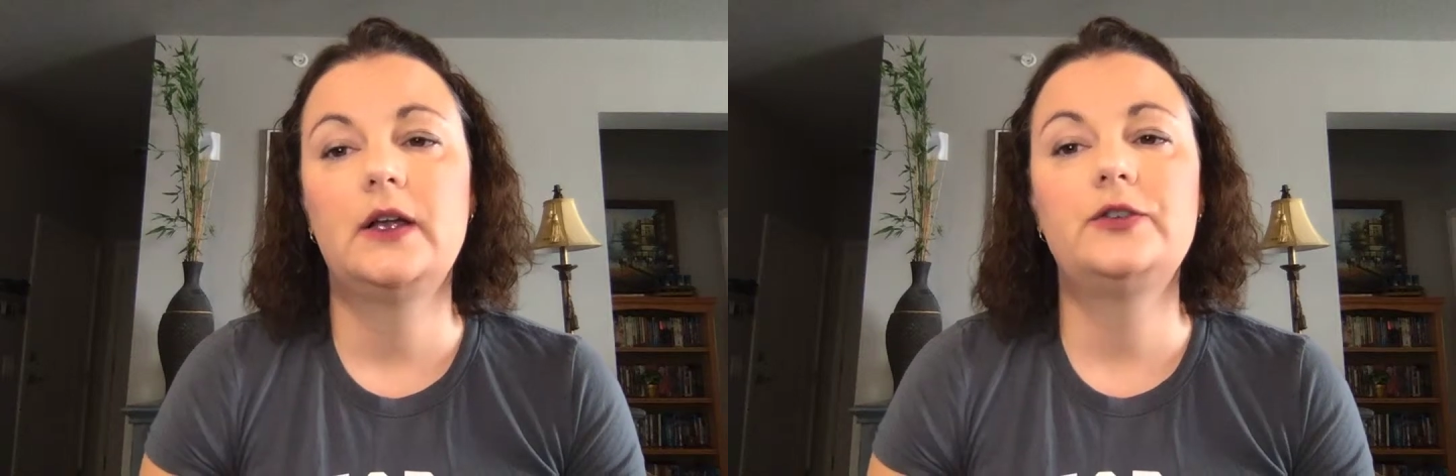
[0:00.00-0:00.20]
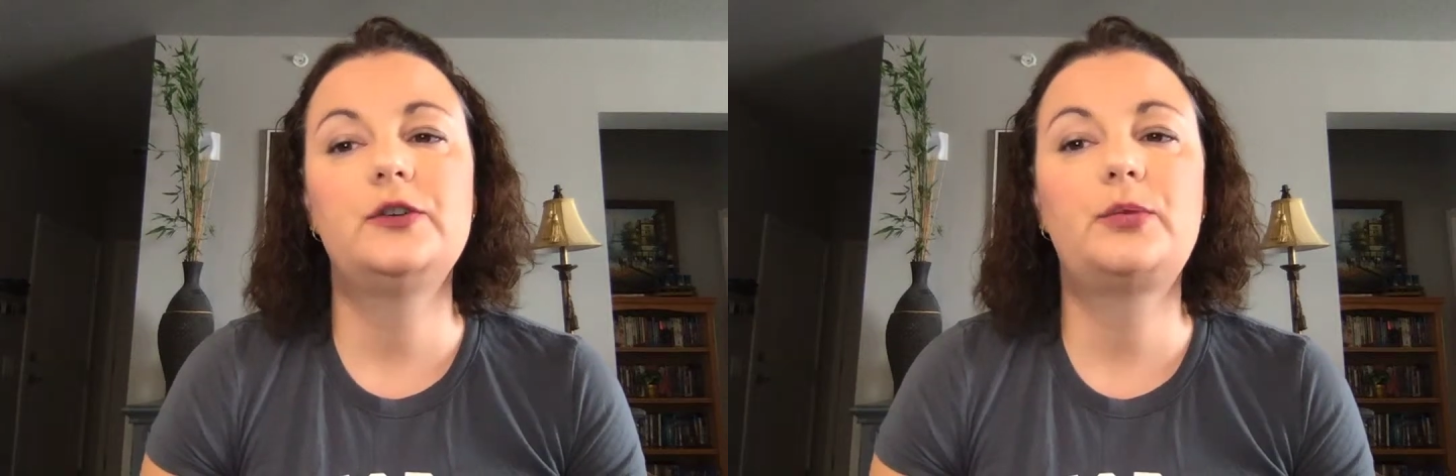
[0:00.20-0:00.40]

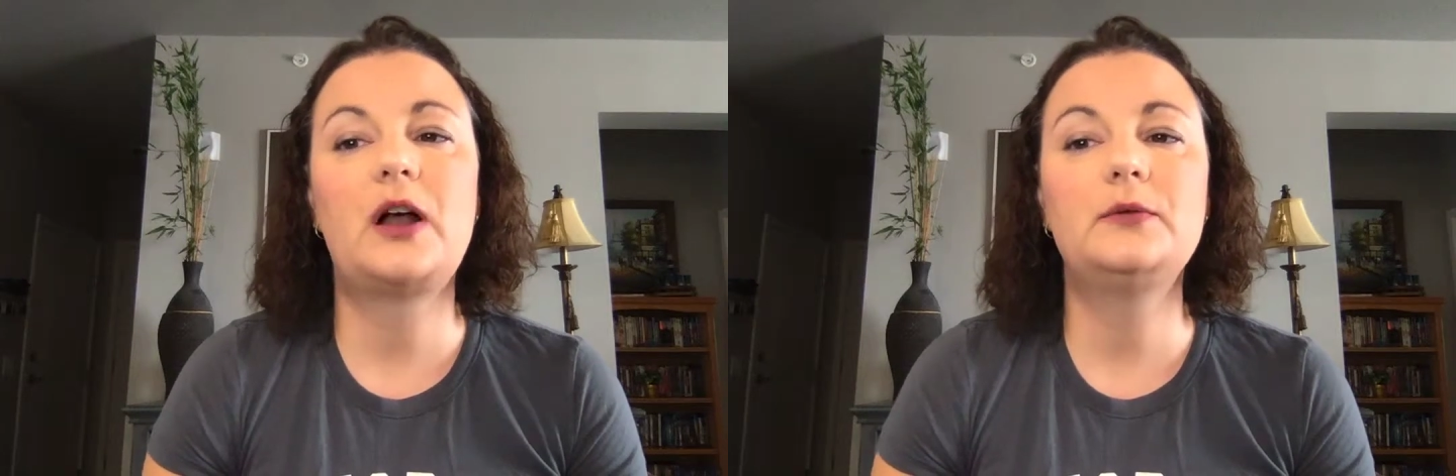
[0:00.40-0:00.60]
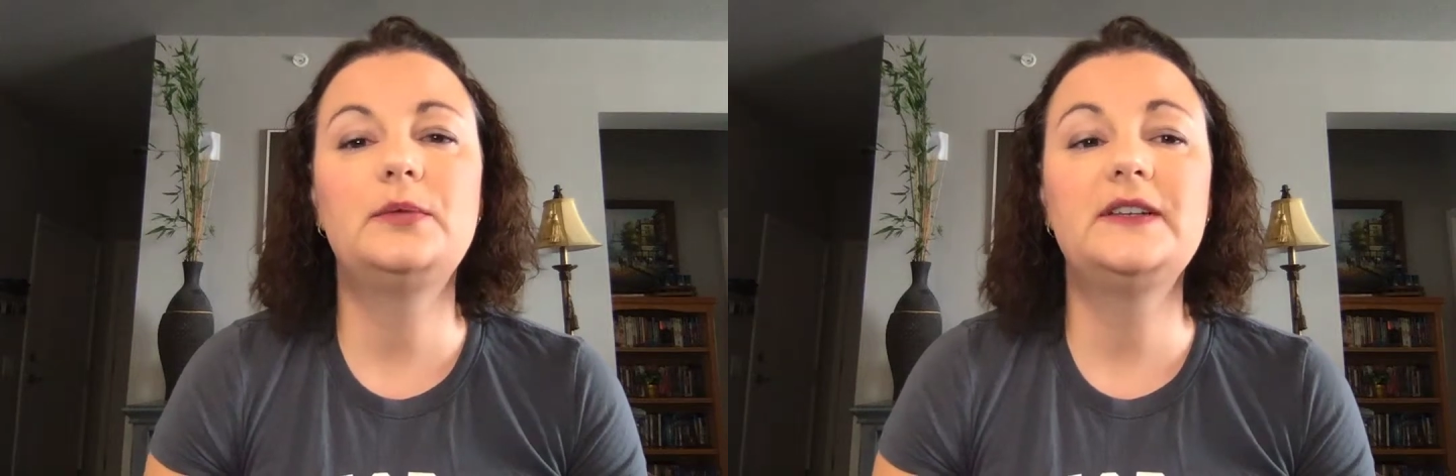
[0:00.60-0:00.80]
She
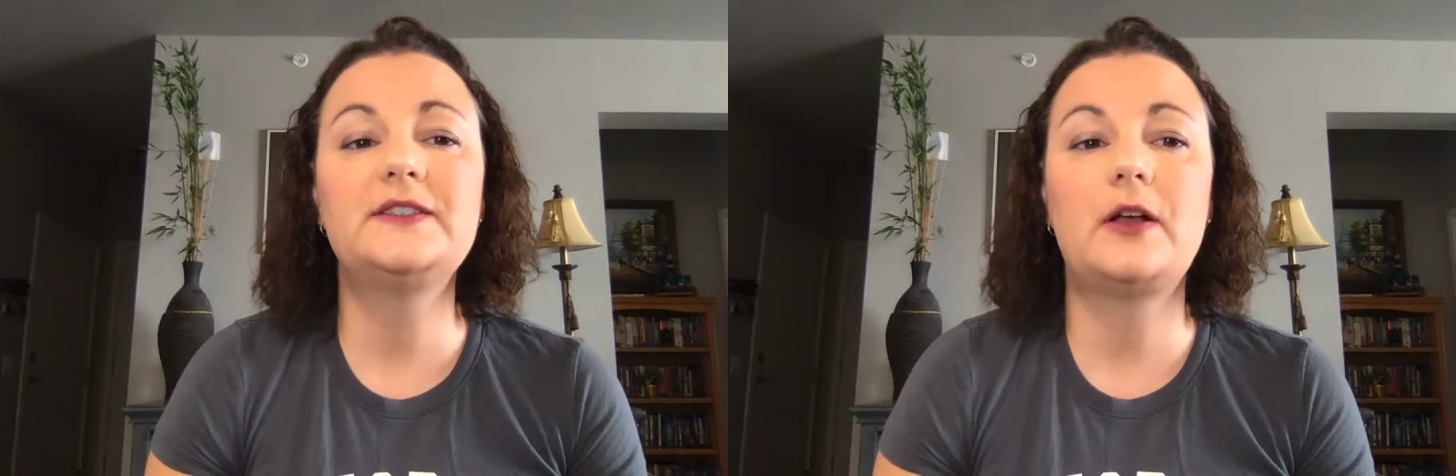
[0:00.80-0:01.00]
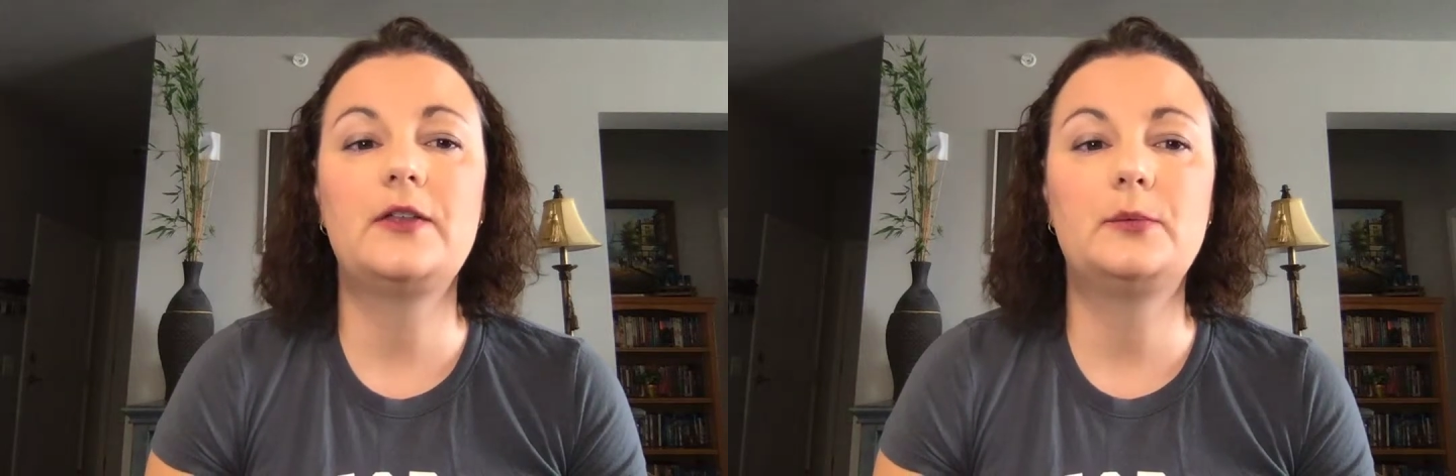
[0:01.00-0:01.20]
probably
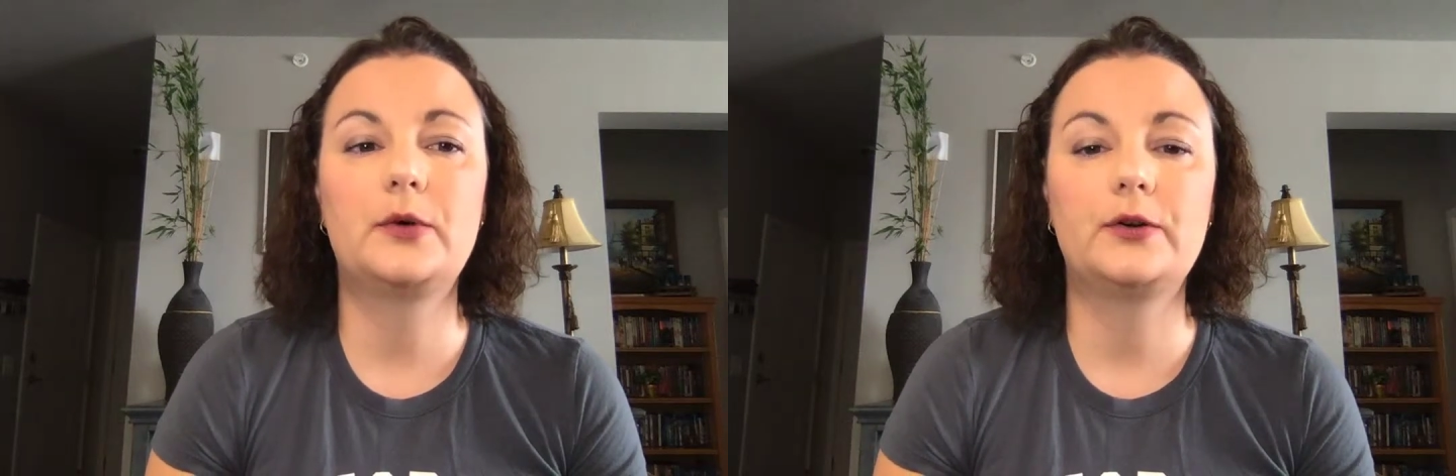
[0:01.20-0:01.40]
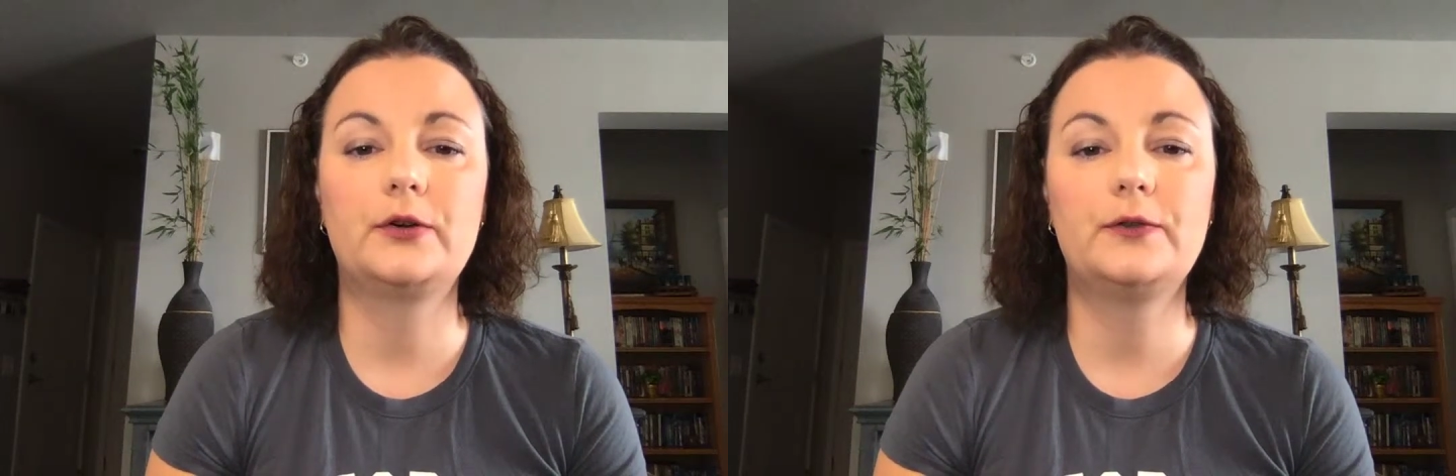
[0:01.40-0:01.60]
saw the
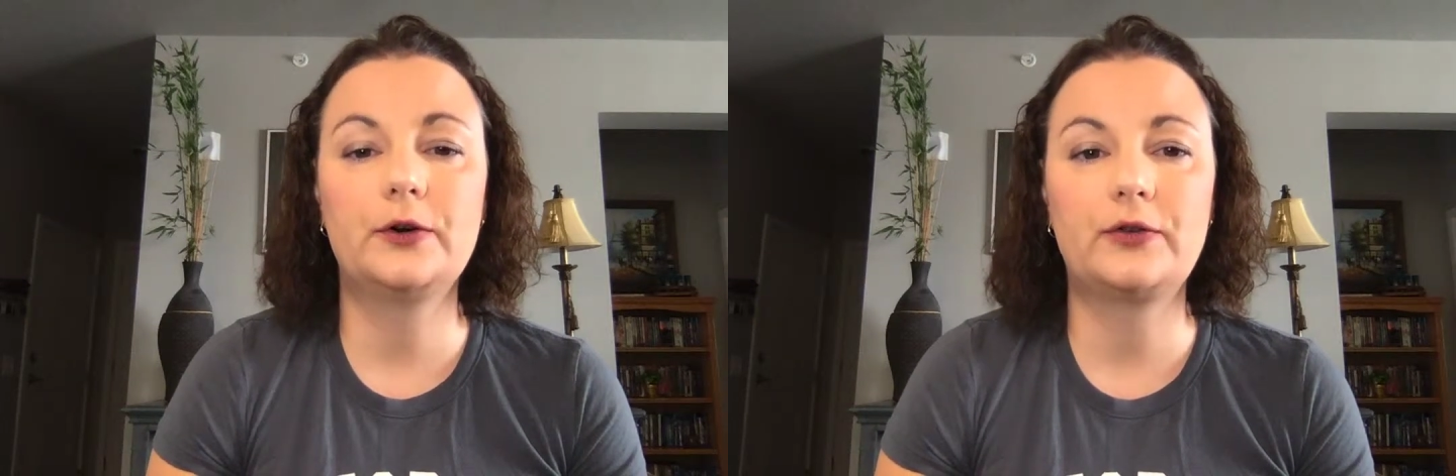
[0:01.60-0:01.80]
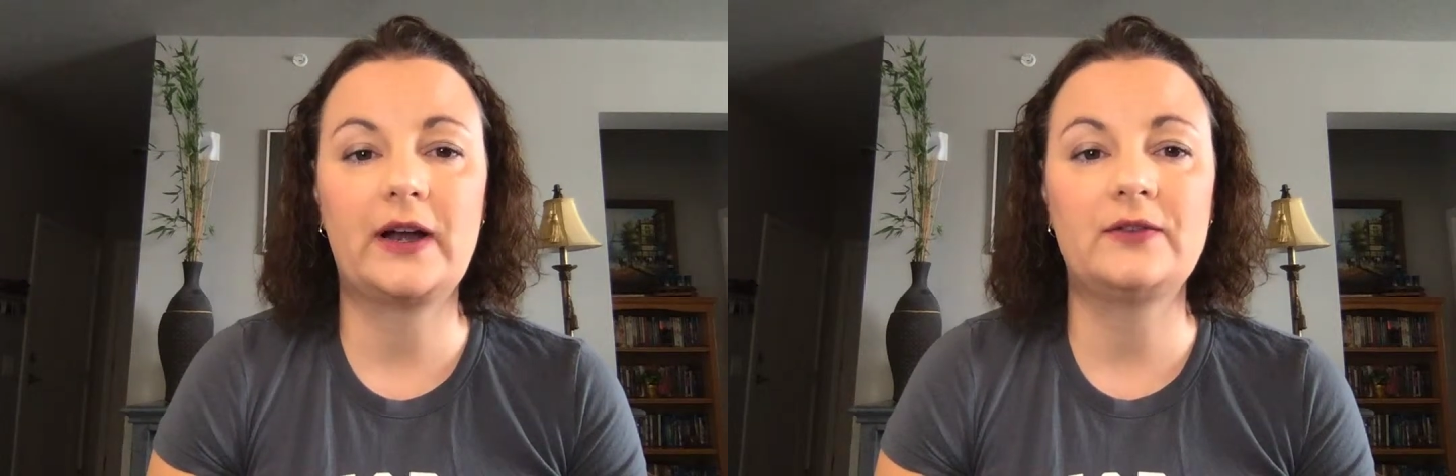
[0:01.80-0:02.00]
murder of her
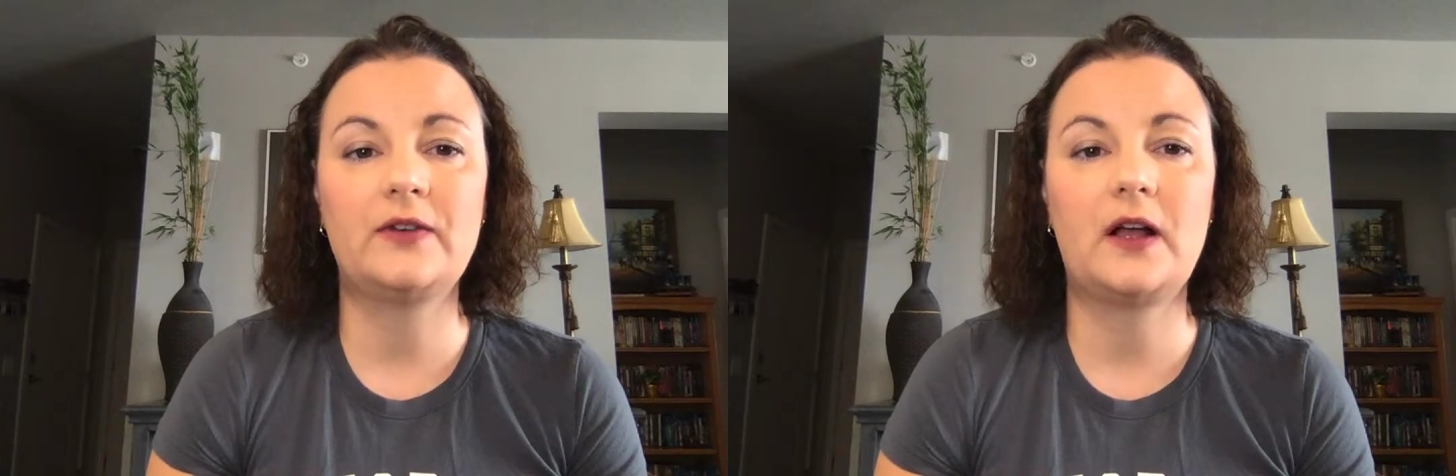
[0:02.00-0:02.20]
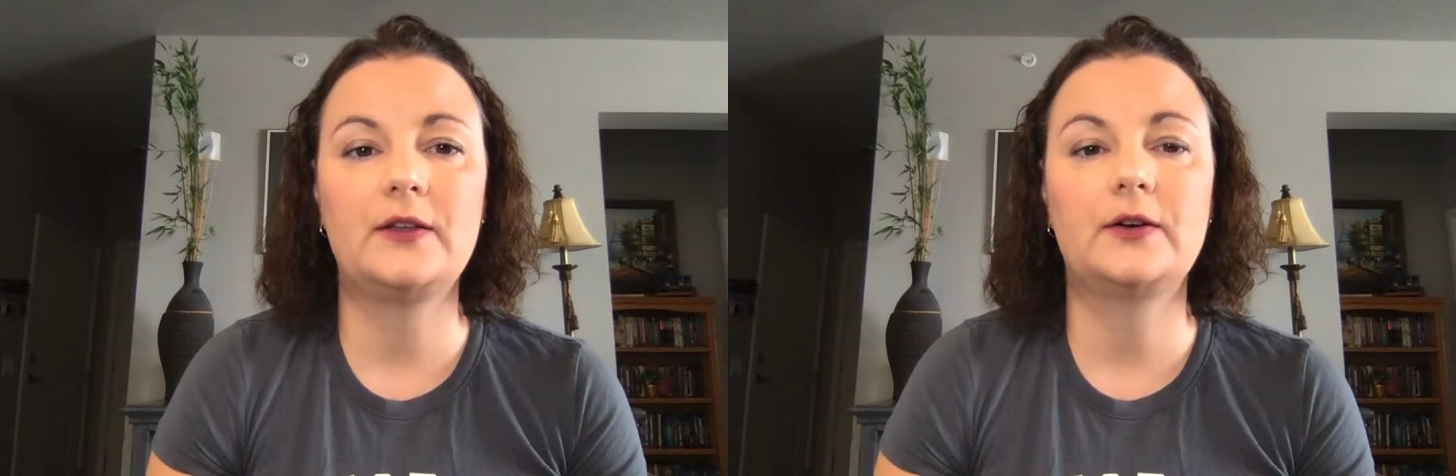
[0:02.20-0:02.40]

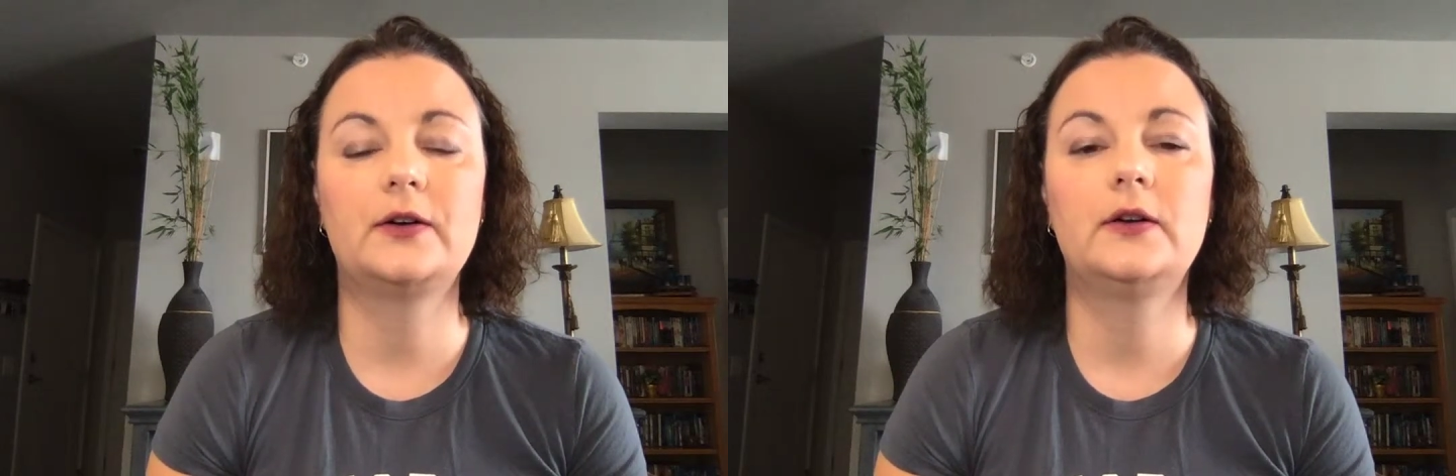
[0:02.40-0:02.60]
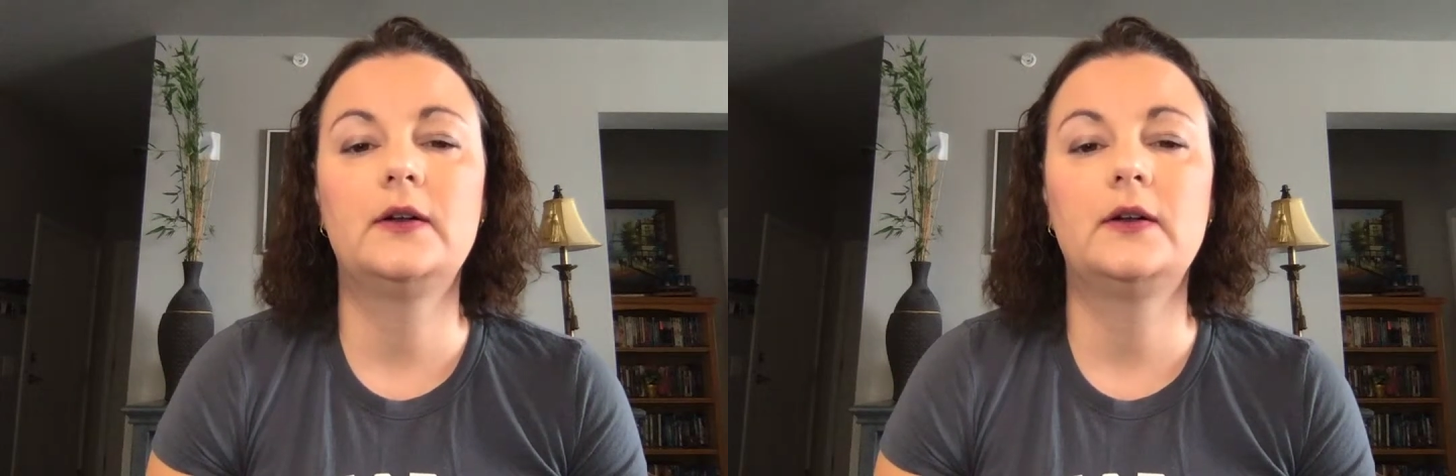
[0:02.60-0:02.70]
grandfather,